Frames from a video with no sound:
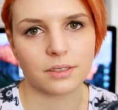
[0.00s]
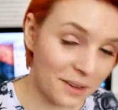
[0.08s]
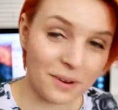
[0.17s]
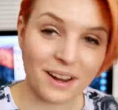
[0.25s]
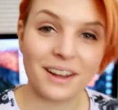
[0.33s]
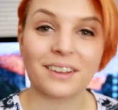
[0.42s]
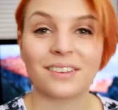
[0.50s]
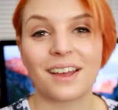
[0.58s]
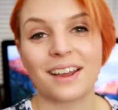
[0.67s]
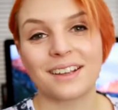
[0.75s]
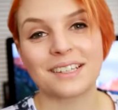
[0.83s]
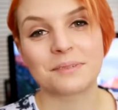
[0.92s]
Anyway,
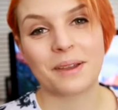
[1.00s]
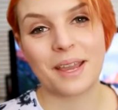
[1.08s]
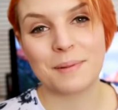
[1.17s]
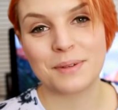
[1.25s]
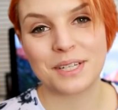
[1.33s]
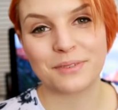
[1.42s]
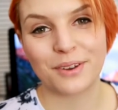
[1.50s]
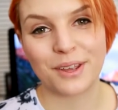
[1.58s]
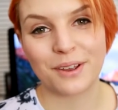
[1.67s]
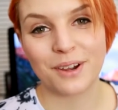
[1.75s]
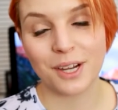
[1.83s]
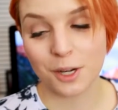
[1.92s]
that is my empties
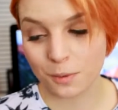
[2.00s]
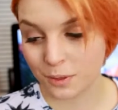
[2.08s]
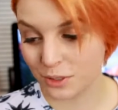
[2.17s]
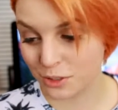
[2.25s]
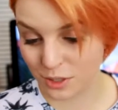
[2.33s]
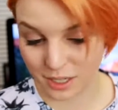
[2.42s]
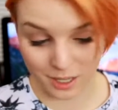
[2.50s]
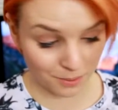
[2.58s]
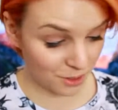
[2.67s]
video. I hope you enjoyed it.